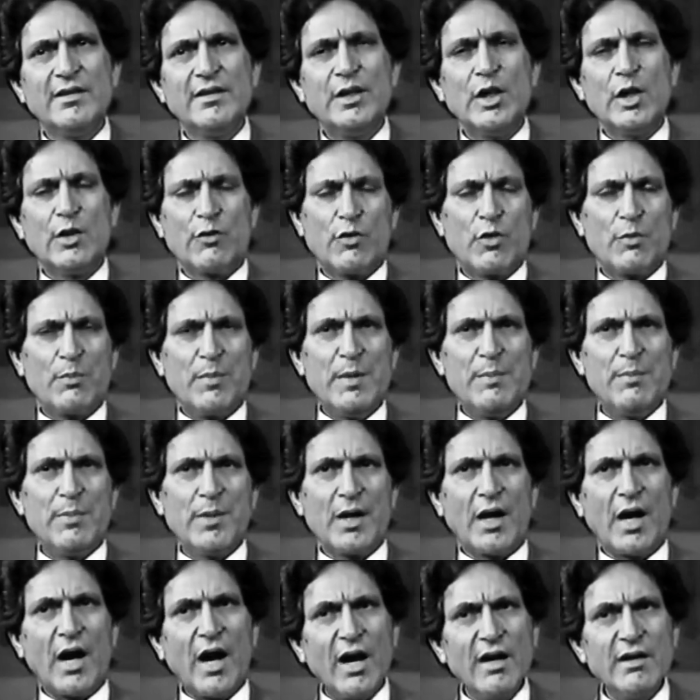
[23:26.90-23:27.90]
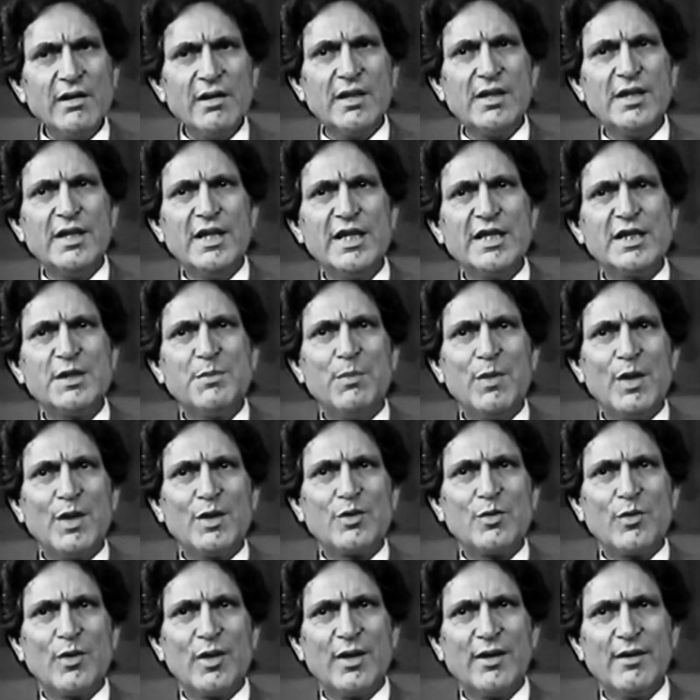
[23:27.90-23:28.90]
Therefore, people are turning
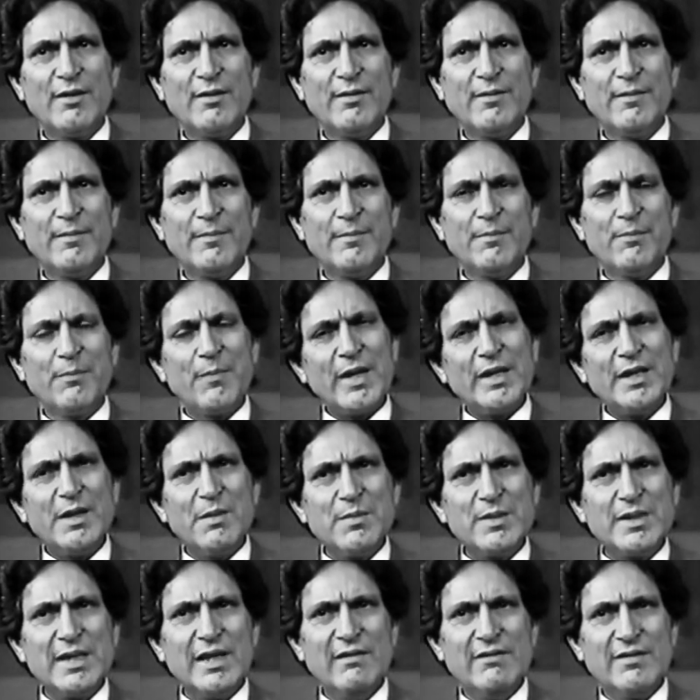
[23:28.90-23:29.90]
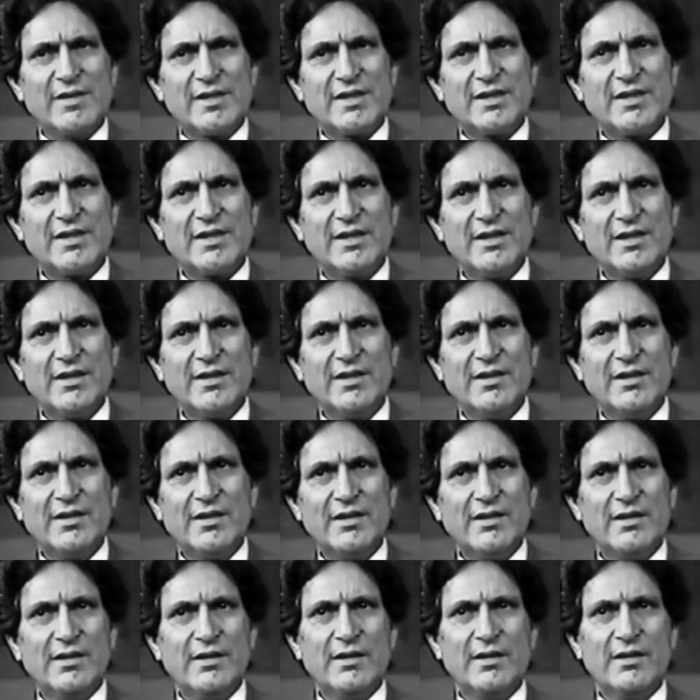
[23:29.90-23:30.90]
spiritual by themselves.
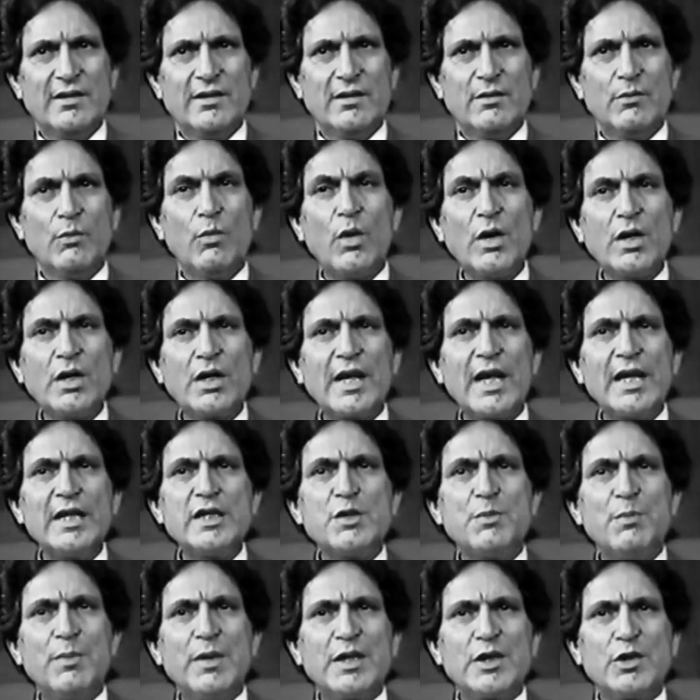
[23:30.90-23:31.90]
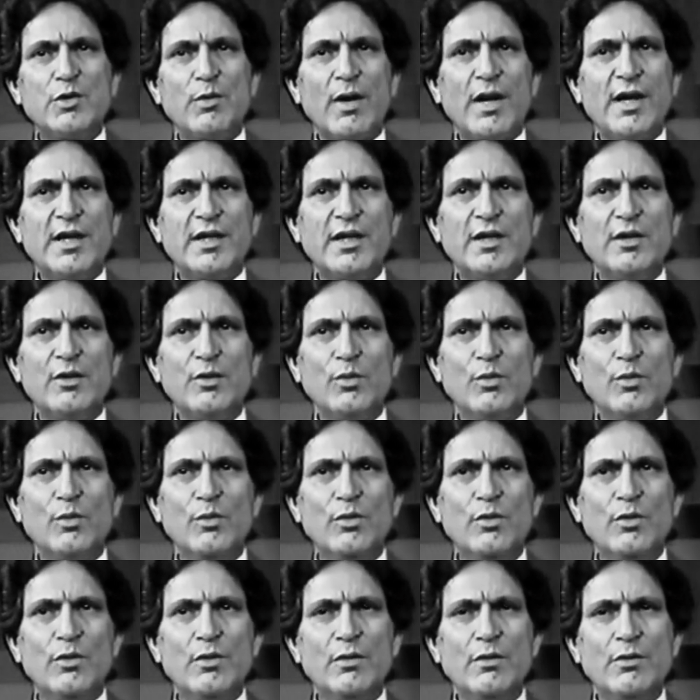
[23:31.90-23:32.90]
What can spirituality
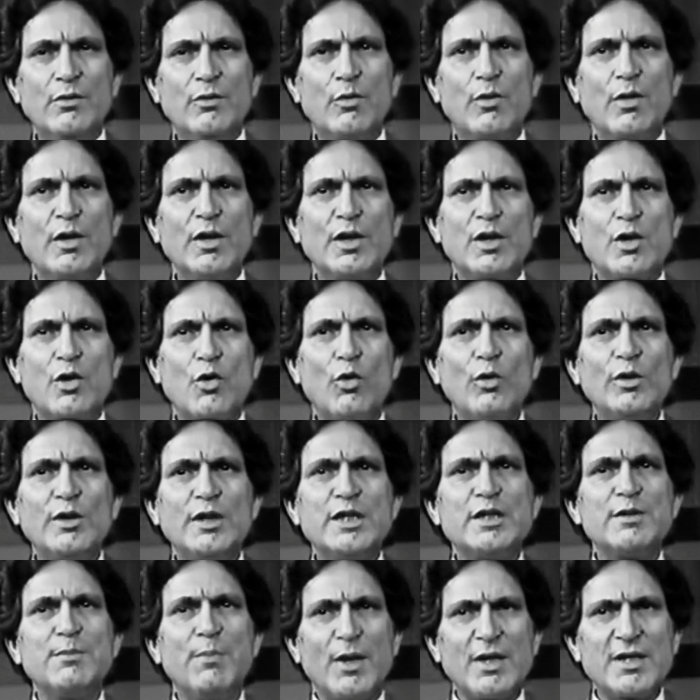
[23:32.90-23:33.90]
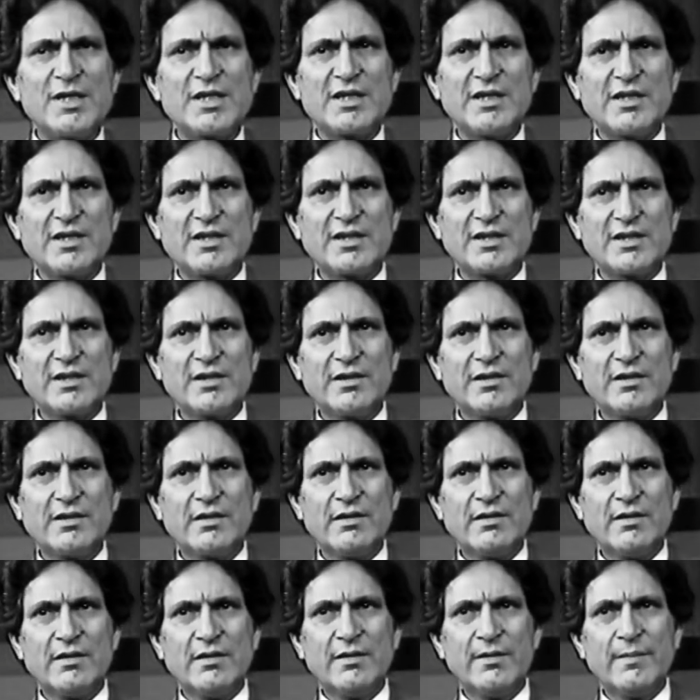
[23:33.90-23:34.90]
do to control these monsters?
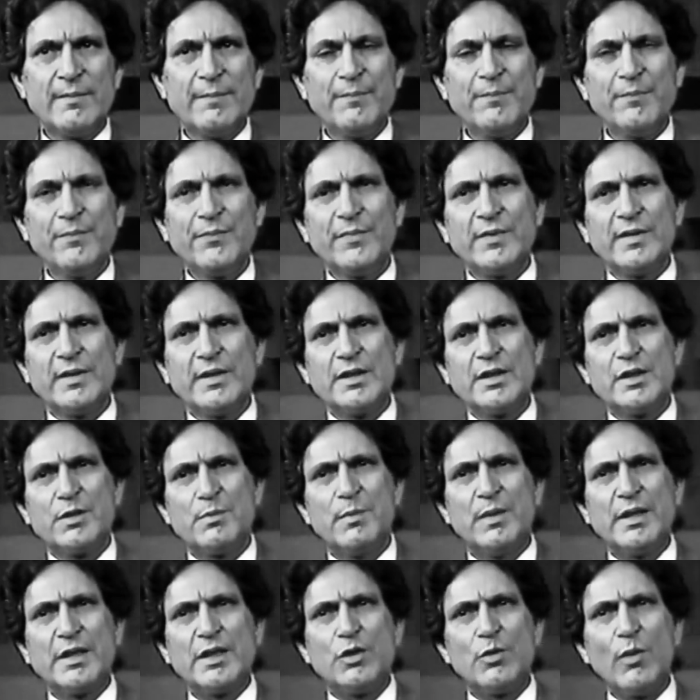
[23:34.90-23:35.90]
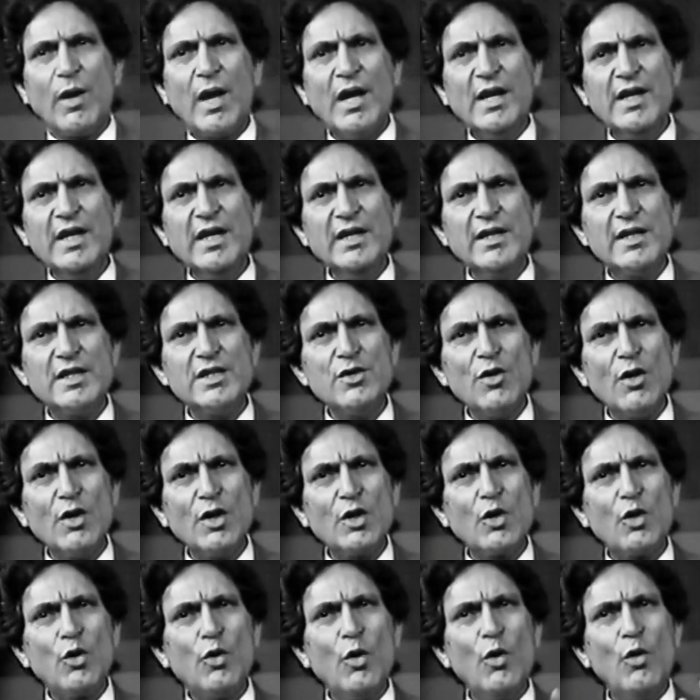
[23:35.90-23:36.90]
Spirituality does
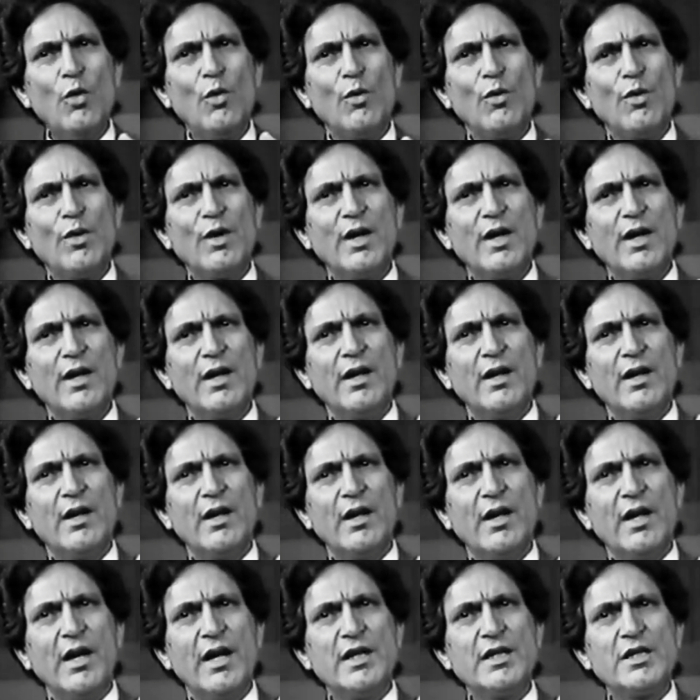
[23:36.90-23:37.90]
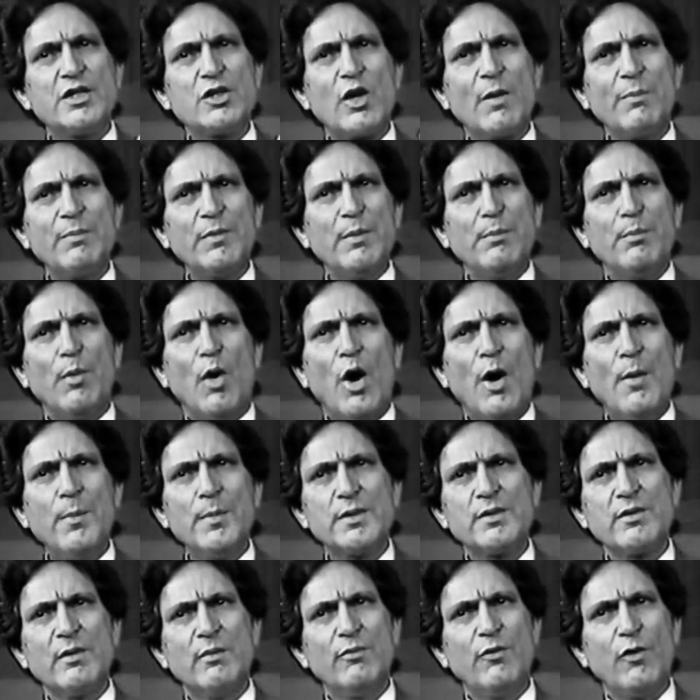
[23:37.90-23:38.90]
not go and stop the
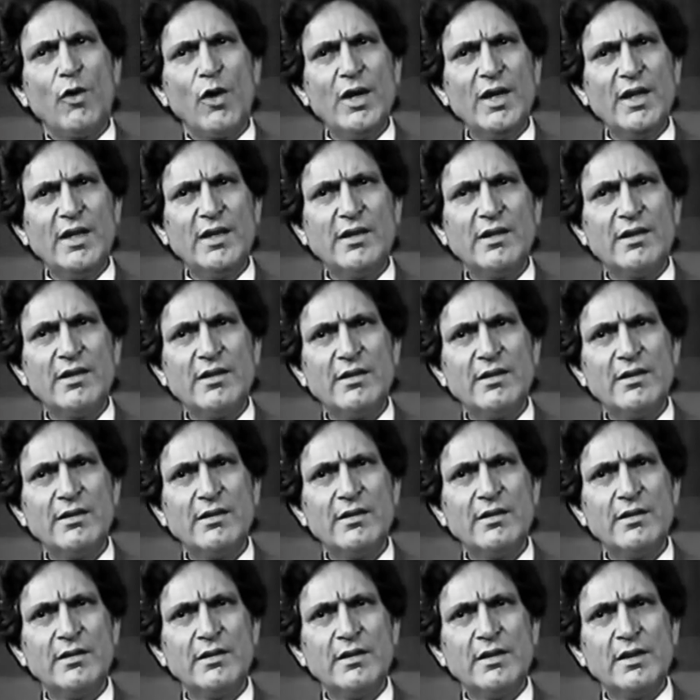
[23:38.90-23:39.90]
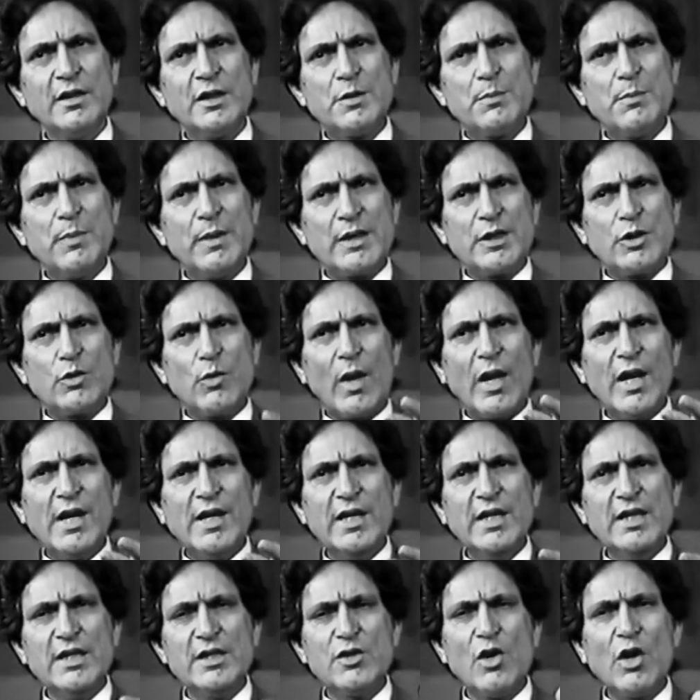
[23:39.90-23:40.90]
bombs from falling.
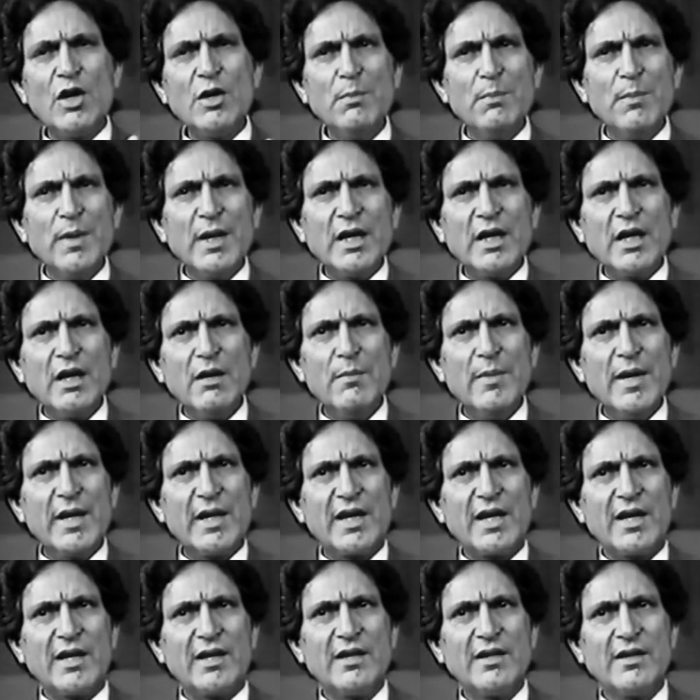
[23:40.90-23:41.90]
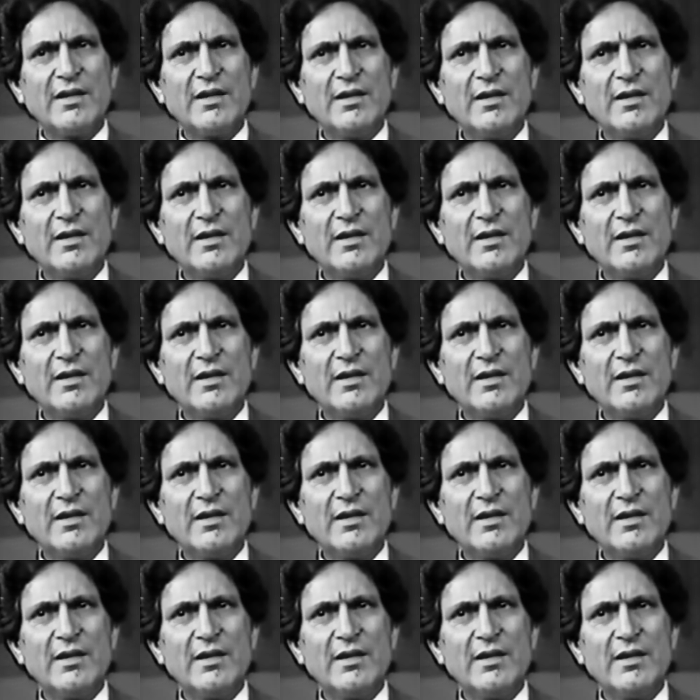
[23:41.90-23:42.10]
Spirituality is not miracle-making